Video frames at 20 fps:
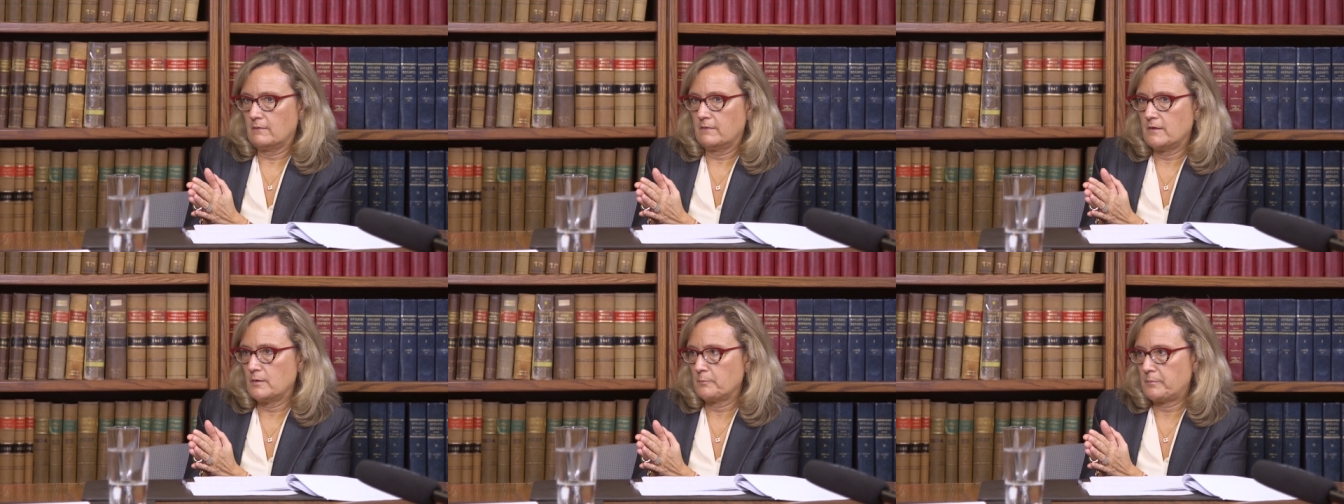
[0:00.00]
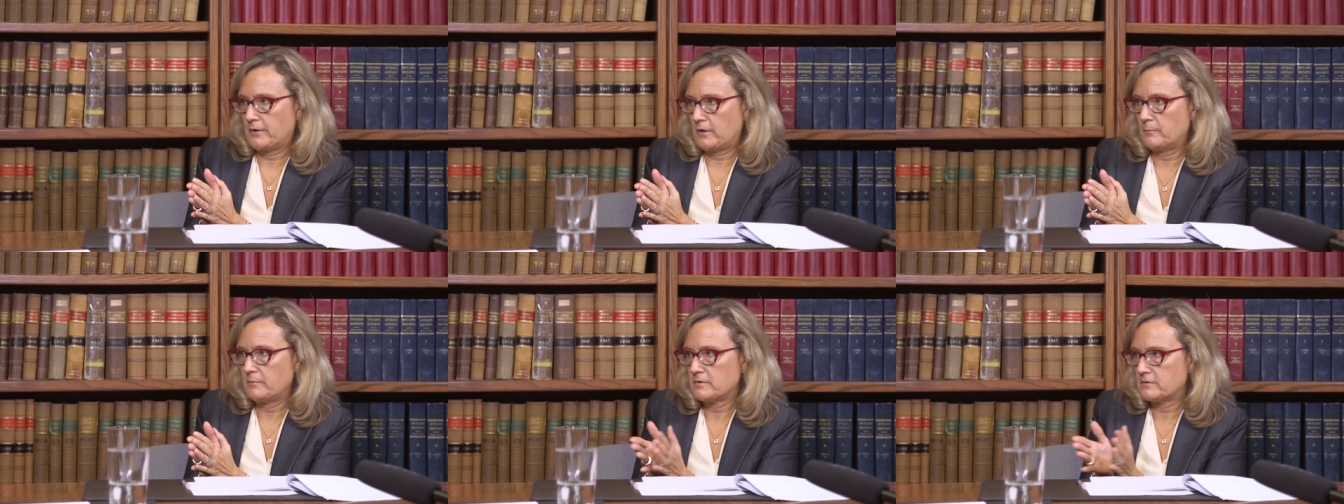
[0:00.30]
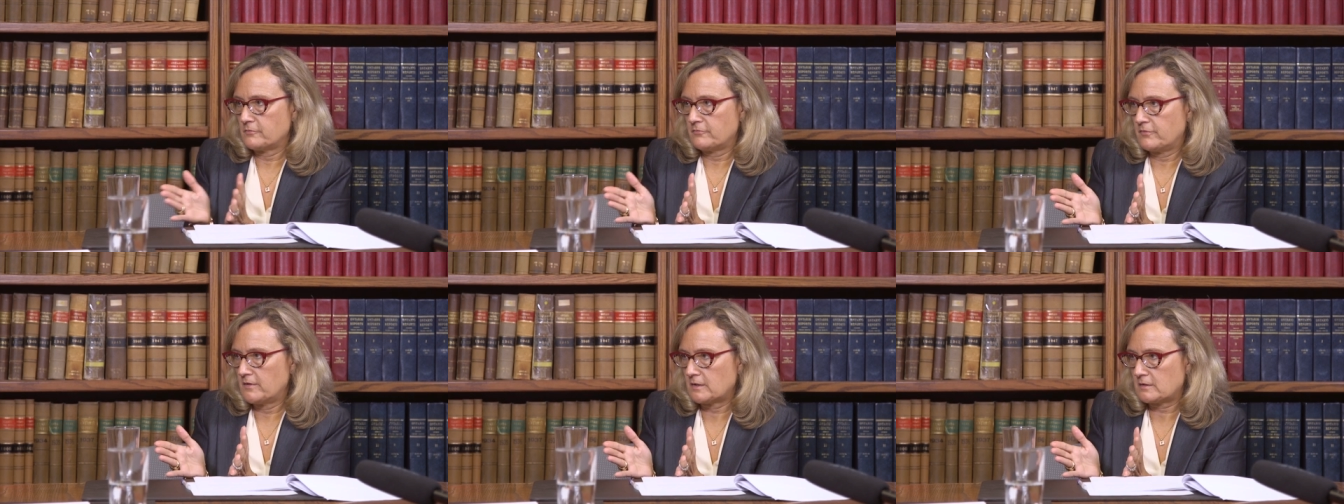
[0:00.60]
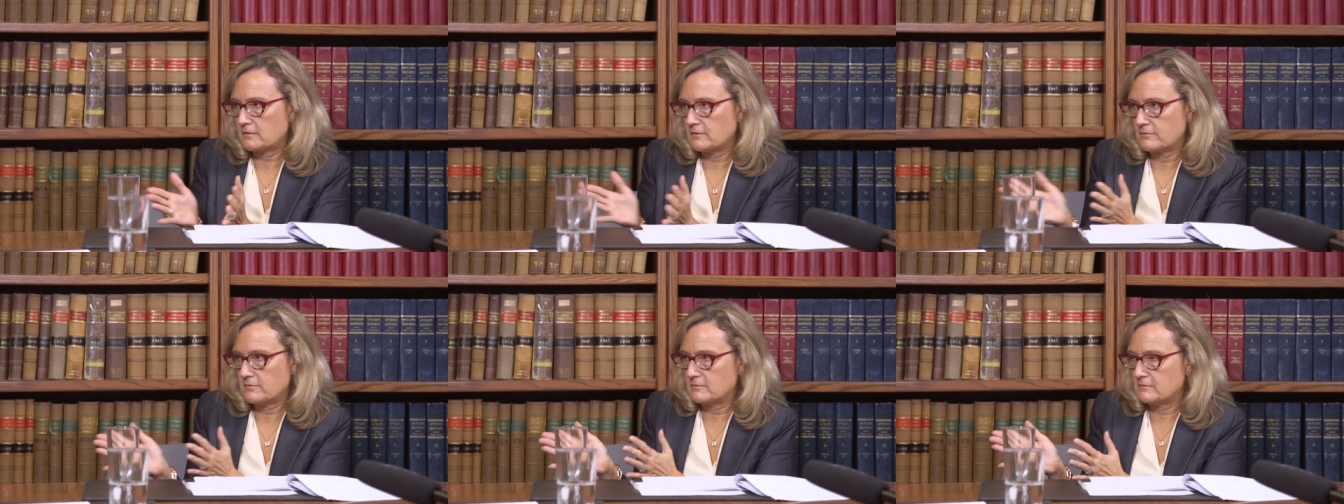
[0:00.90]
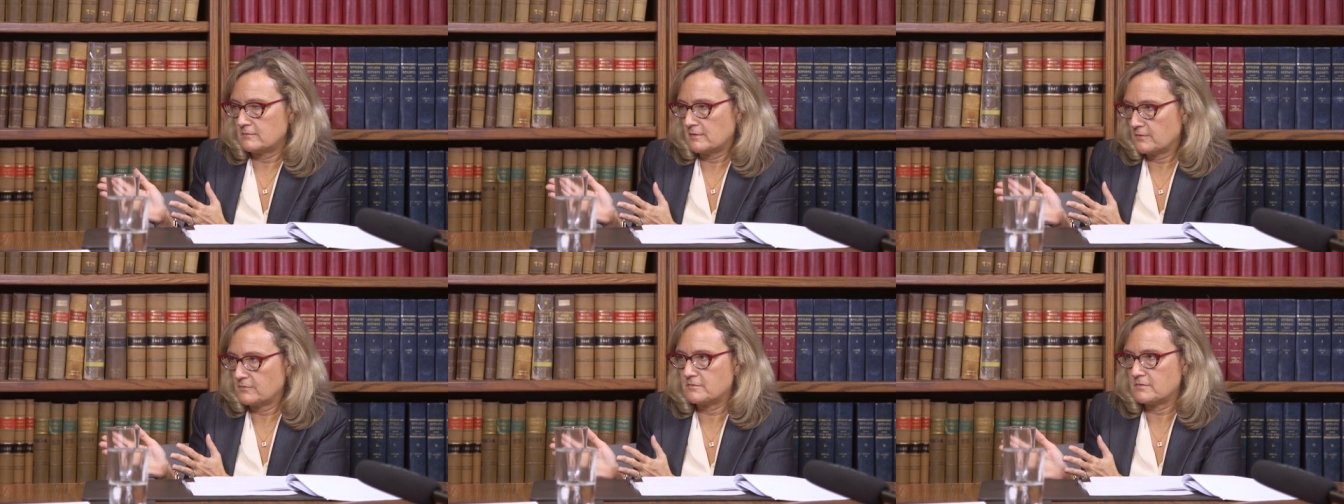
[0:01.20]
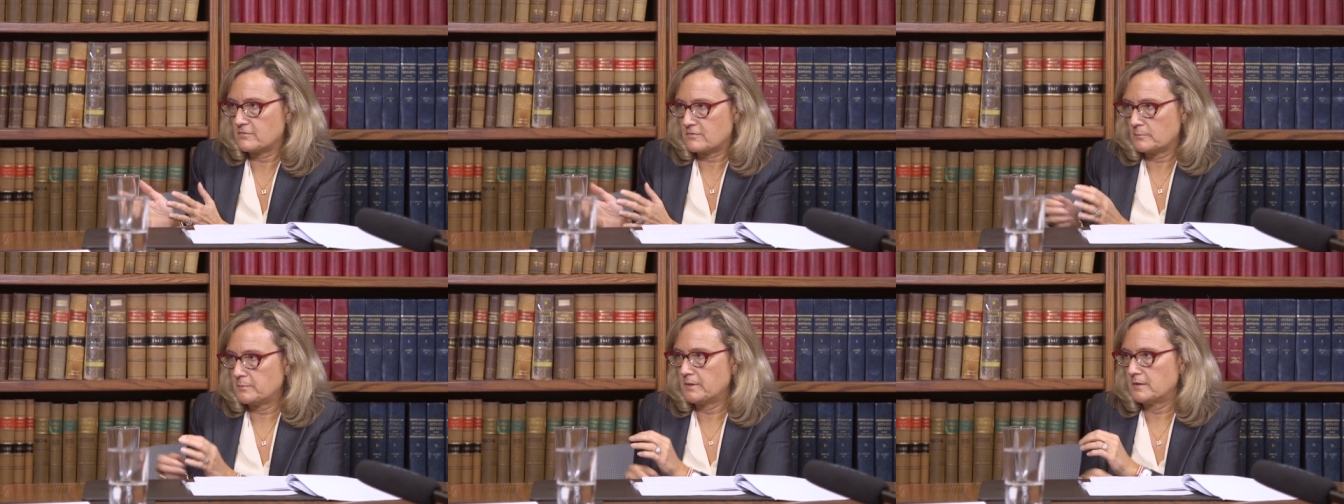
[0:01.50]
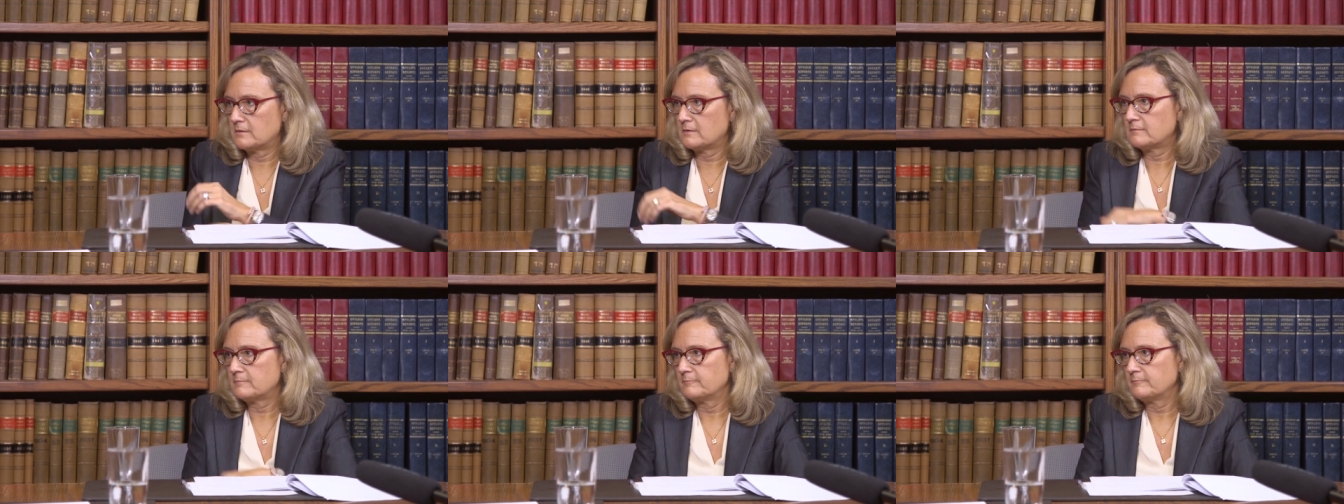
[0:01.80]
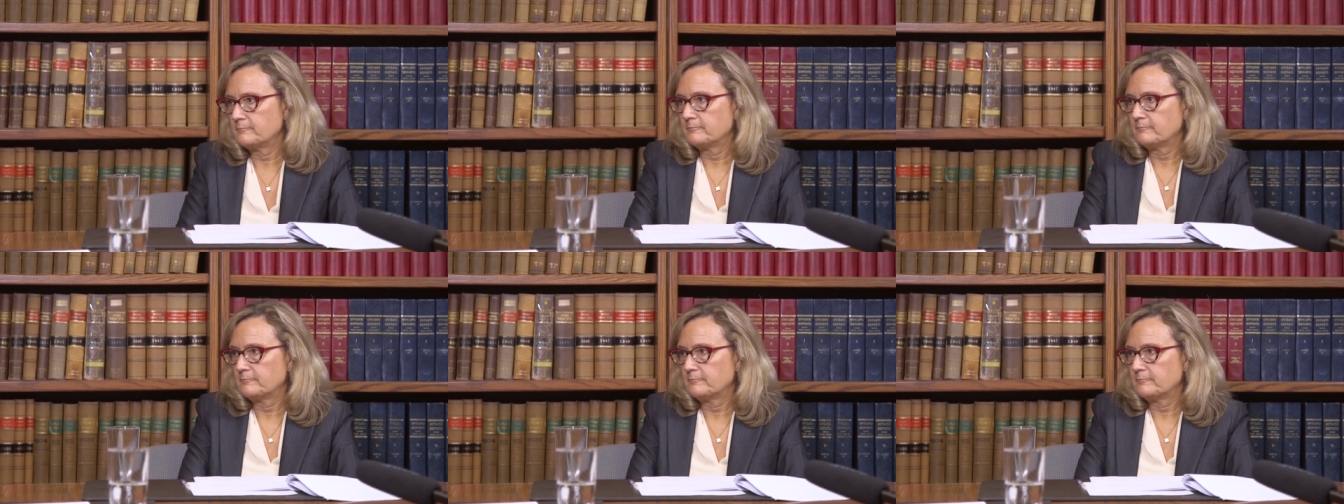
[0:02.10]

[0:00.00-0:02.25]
the impairment effect has, has dissipated.